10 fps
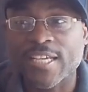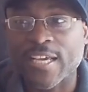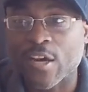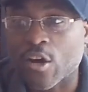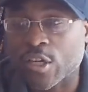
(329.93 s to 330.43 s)

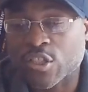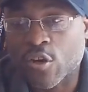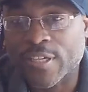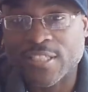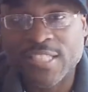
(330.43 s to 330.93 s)
it's
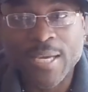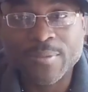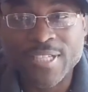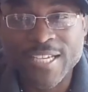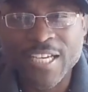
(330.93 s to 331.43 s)
already
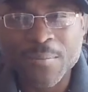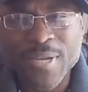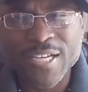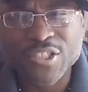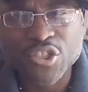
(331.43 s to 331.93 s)
established that Gab
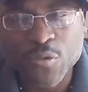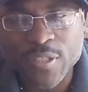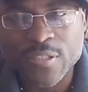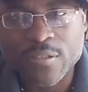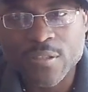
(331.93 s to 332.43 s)
not a
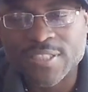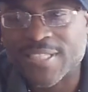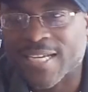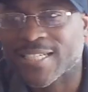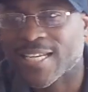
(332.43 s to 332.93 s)
tree. He's
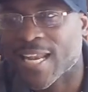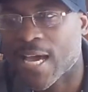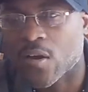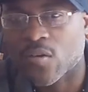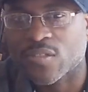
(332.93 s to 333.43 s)
not a
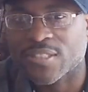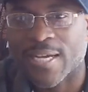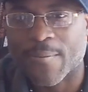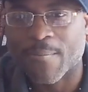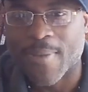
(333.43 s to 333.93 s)
cloud. He's
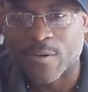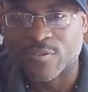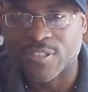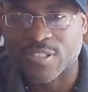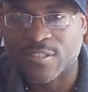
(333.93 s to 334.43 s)
not a
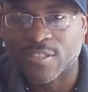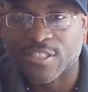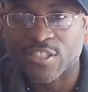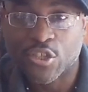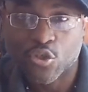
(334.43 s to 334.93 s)
mountain.
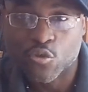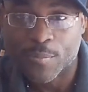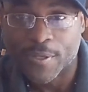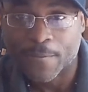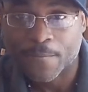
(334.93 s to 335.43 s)
He's a
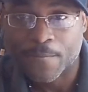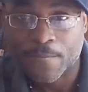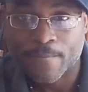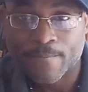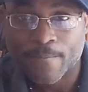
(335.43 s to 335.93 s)
human.
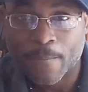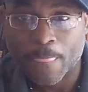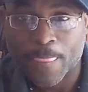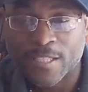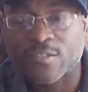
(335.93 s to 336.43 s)

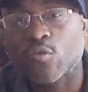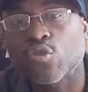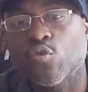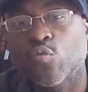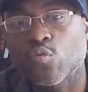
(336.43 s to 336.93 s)
So
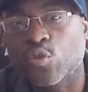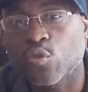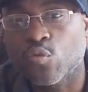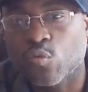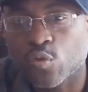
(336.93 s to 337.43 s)

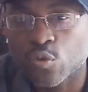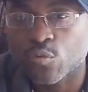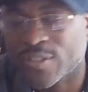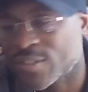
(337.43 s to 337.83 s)
you